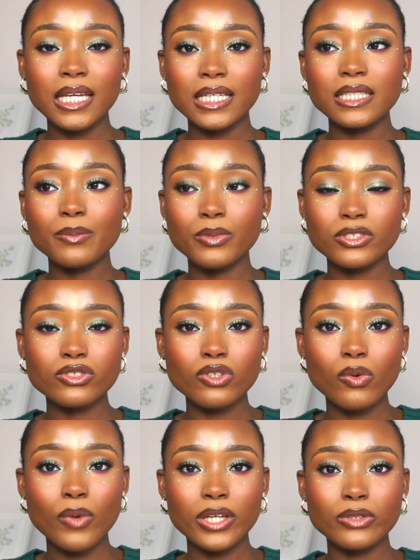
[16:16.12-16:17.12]
in a
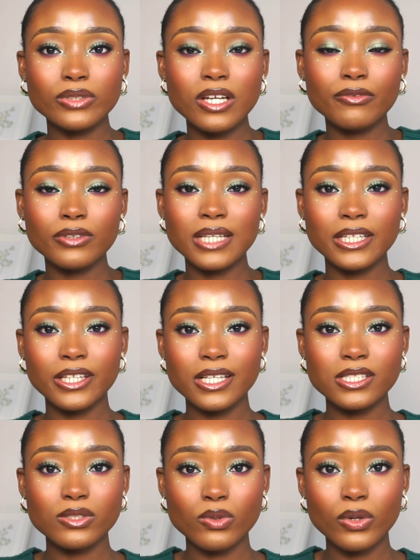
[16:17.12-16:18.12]
position where you now feel like you're
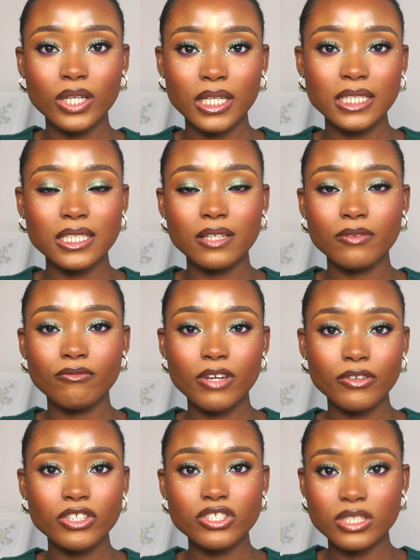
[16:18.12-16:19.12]
stuck in a
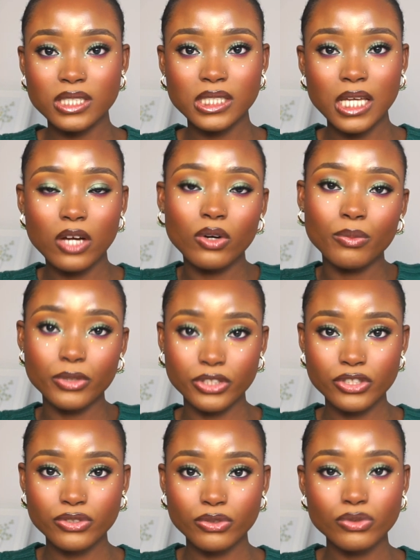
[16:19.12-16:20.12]
very shitty
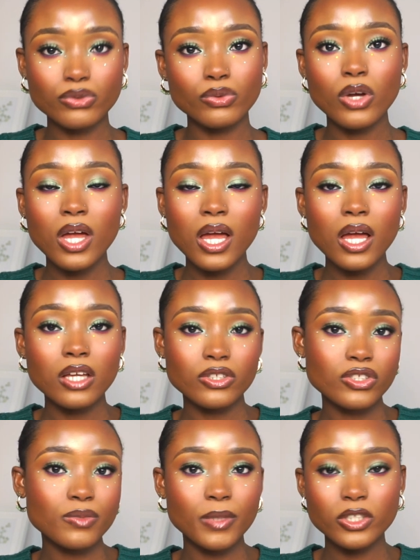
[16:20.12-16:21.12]
accommodation. So
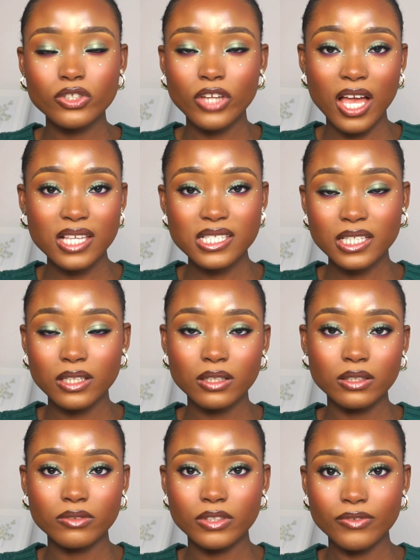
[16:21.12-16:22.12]
just make sure you ask
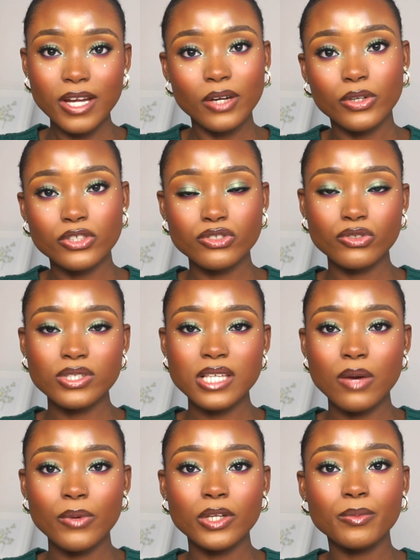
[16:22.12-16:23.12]
the right questions,
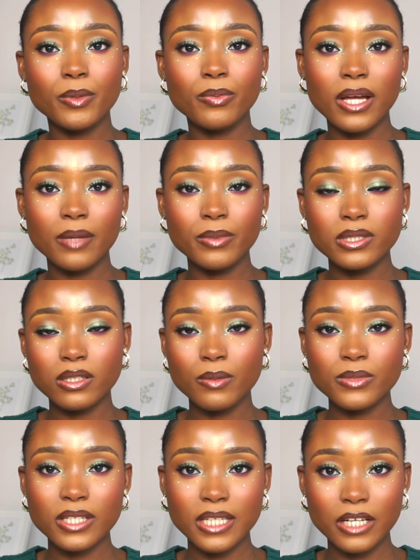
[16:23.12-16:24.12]
and when you people are able to
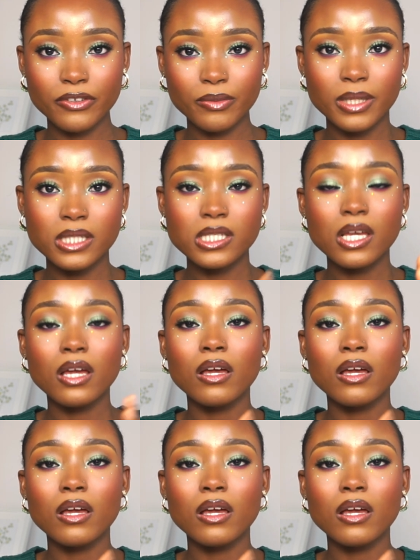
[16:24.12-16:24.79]
come to an agreement,